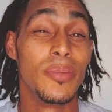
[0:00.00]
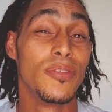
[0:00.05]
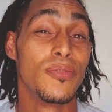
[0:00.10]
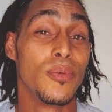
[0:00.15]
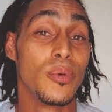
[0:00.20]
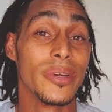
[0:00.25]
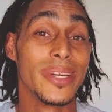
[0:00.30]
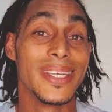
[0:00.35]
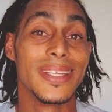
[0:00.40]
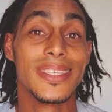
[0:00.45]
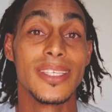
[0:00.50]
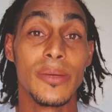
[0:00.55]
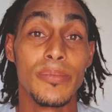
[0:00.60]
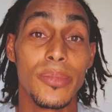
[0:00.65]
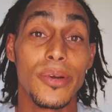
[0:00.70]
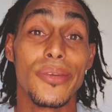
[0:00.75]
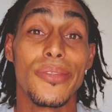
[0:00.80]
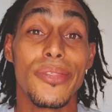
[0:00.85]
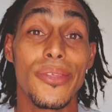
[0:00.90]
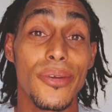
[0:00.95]
before
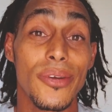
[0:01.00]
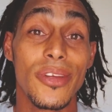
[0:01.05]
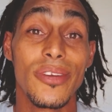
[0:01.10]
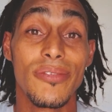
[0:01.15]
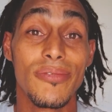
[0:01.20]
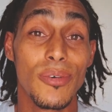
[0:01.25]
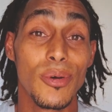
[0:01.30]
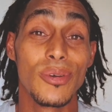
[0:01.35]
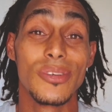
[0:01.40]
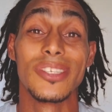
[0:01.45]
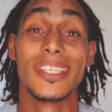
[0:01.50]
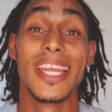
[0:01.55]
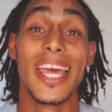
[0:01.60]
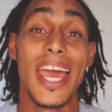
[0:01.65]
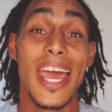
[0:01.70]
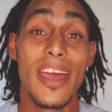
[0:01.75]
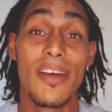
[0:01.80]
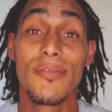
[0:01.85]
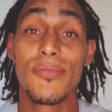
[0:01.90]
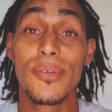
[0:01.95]
December 31st
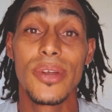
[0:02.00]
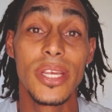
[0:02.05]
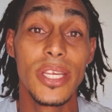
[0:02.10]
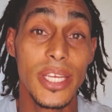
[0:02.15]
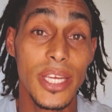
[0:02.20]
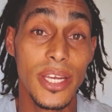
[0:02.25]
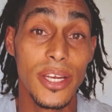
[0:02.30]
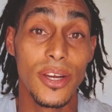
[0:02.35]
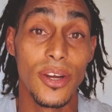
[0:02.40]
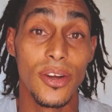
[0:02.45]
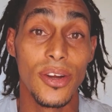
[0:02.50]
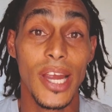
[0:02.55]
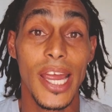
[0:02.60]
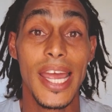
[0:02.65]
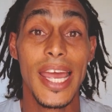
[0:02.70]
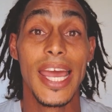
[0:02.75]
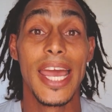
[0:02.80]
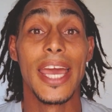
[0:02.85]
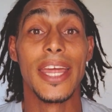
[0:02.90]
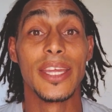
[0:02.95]
every year
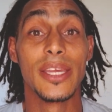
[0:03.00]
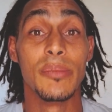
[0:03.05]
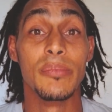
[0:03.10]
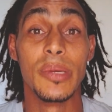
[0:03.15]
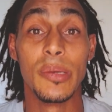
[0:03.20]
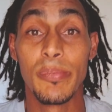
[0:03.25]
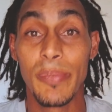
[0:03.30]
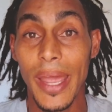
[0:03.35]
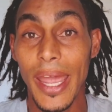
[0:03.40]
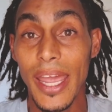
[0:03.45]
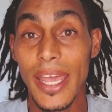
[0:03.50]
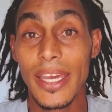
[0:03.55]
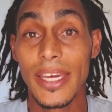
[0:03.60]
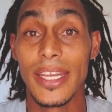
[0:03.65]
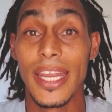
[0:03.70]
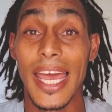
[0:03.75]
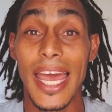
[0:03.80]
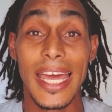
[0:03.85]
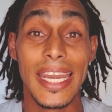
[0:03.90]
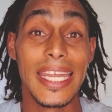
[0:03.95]
and can be
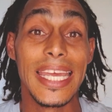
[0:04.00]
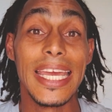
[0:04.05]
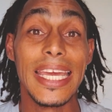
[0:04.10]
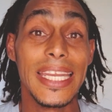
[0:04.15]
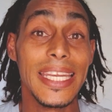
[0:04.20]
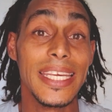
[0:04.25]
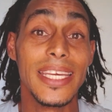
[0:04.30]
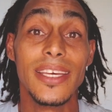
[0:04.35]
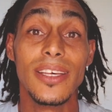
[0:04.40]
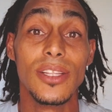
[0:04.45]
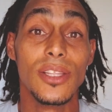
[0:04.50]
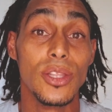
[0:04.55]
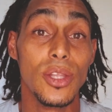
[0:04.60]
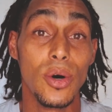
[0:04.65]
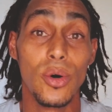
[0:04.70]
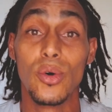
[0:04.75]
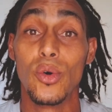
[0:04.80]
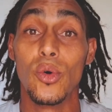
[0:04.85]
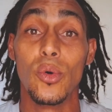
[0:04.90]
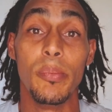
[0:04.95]
paid at any
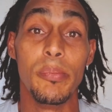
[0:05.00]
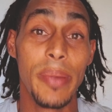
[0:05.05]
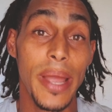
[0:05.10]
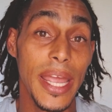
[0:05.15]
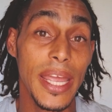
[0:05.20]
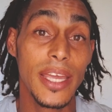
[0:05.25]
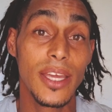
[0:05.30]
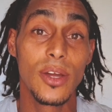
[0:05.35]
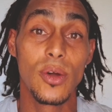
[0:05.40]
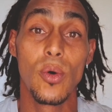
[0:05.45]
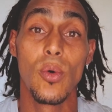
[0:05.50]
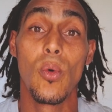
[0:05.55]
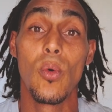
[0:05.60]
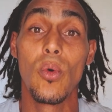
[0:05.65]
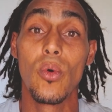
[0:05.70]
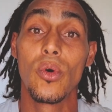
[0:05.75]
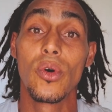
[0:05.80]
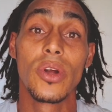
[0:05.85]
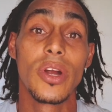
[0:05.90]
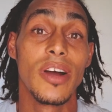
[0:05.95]
local bank
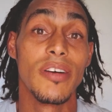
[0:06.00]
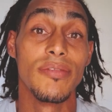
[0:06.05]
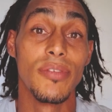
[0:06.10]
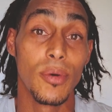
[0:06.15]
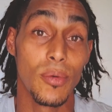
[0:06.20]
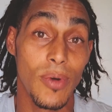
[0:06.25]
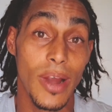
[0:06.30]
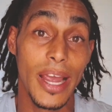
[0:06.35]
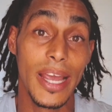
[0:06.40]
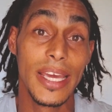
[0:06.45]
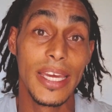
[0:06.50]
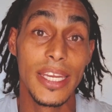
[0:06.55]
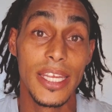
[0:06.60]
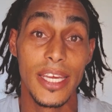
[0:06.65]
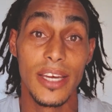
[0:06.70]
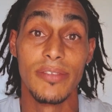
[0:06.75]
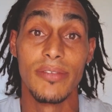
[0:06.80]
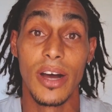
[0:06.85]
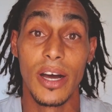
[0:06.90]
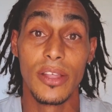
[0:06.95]
or a
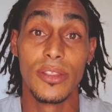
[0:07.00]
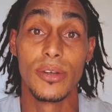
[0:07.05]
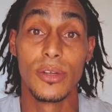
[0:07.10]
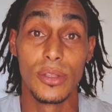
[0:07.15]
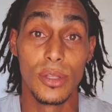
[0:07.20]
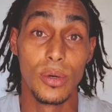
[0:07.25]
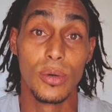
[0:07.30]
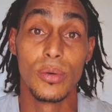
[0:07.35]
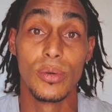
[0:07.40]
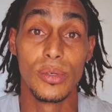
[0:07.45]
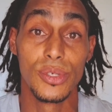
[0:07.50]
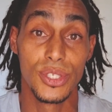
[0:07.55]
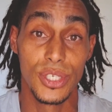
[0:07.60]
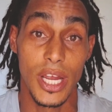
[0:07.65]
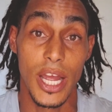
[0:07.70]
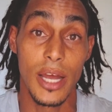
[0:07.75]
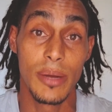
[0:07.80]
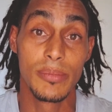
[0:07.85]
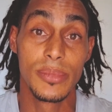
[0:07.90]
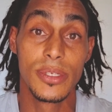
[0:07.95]
variety of other local
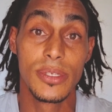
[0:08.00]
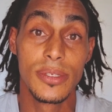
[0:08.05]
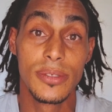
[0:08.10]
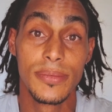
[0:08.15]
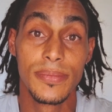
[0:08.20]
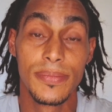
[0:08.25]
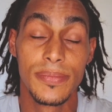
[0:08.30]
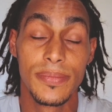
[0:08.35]
shops.